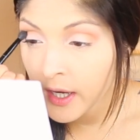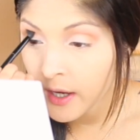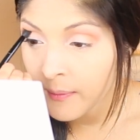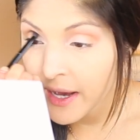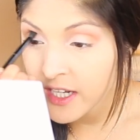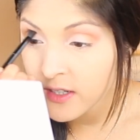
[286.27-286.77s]

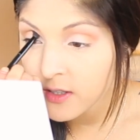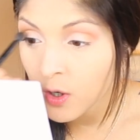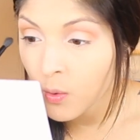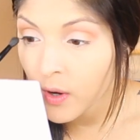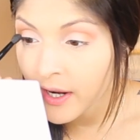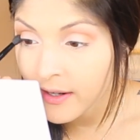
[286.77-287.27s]
I just
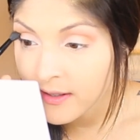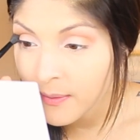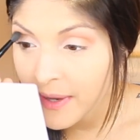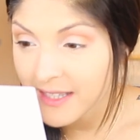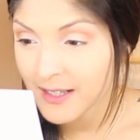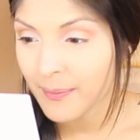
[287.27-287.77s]
don't want to
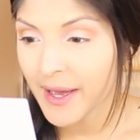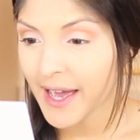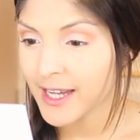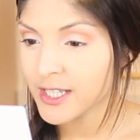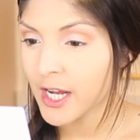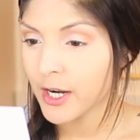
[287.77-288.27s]
mess up my
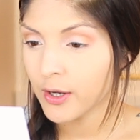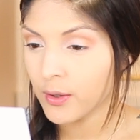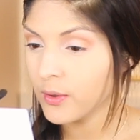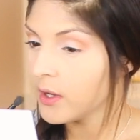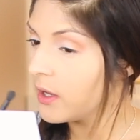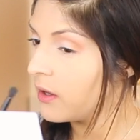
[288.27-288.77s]

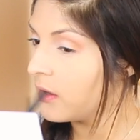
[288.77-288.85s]
eyeshadow.